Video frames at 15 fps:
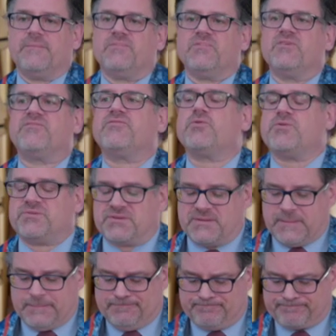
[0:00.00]
The first,
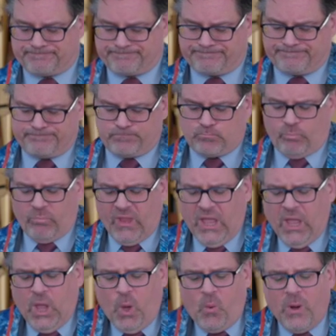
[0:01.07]

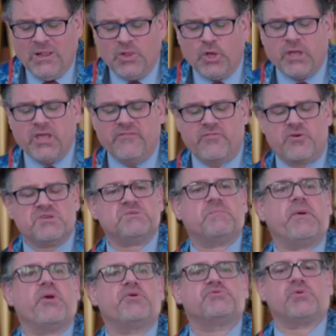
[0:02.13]
while looking for a
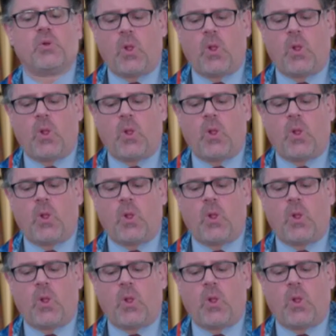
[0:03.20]
spiritual